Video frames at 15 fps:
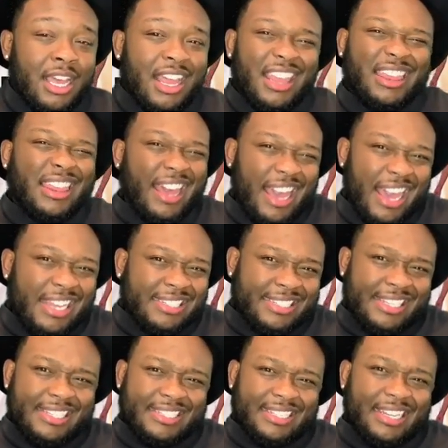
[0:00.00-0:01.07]
last
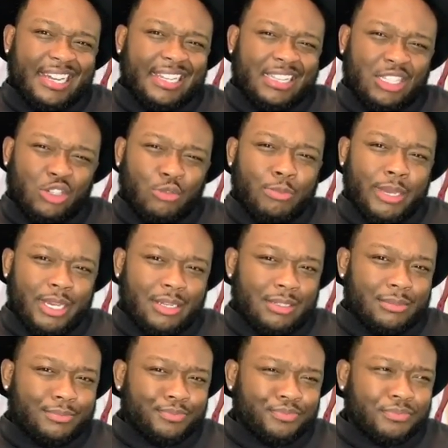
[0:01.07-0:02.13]
season a little better.